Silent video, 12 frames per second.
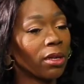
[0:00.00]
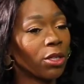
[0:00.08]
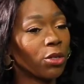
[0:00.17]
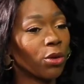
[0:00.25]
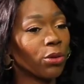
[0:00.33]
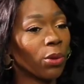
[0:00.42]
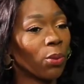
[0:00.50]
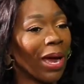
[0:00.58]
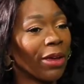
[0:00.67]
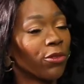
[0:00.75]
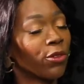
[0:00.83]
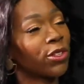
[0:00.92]
the
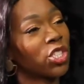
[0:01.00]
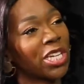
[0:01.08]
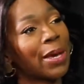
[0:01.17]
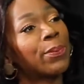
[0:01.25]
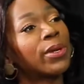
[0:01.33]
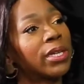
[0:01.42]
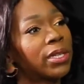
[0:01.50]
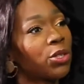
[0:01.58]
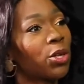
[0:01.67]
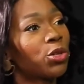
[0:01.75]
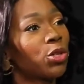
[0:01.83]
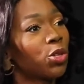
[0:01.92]
wife of a shepherd,
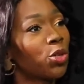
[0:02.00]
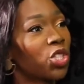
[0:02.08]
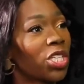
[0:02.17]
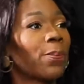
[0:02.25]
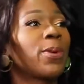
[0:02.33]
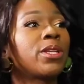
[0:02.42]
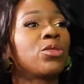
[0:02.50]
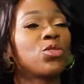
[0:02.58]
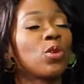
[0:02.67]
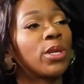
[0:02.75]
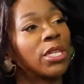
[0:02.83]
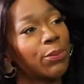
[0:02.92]
shepherding
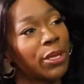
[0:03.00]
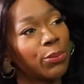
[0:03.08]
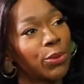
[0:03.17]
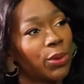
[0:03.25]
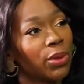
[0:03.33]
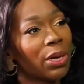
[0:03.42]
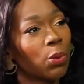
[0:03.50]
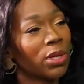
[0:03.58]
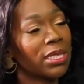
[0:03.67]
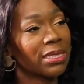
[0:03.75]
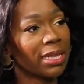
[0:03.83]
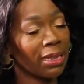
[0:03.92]
so many people?
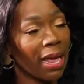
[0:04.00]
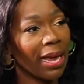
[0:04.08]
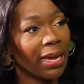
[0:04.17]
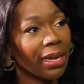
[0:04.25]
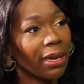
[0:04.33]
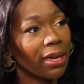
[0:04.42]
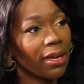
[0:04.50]
What is it like?